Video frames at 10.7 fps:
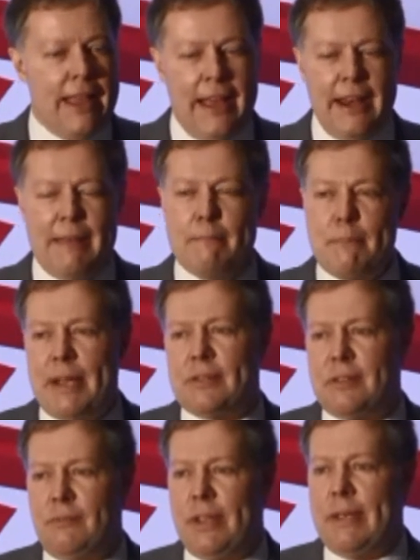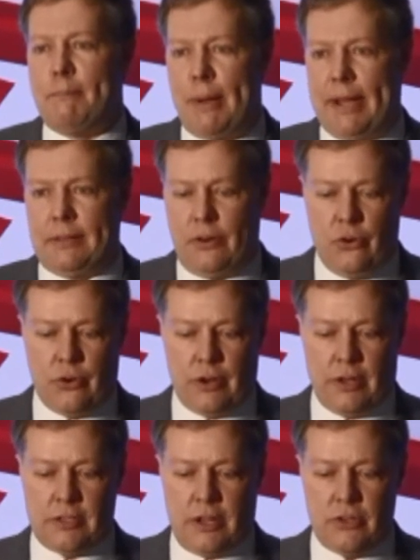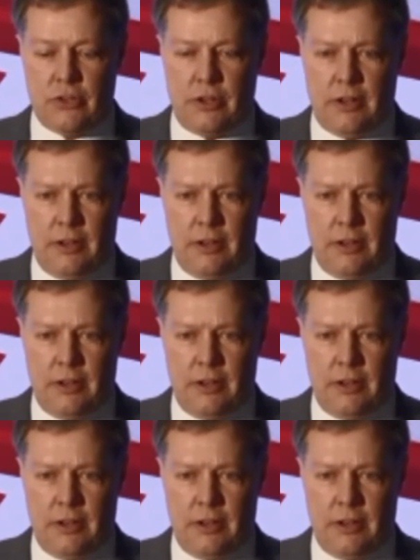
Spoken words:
and it massively impacts their organization.